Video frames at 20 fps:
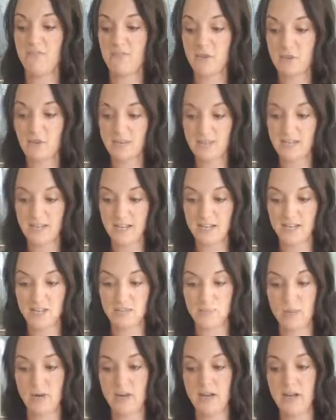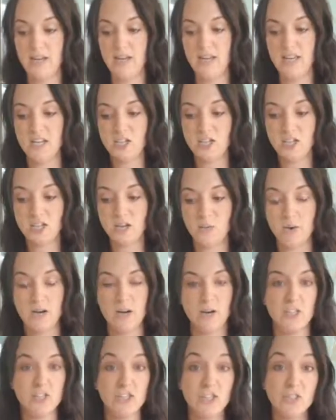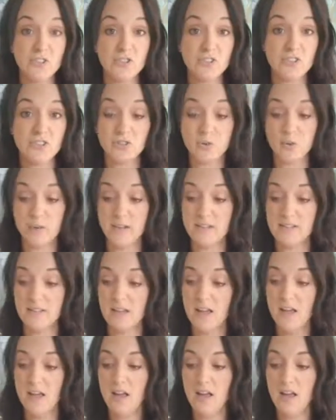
first aid spray, kitchenware, children's toys.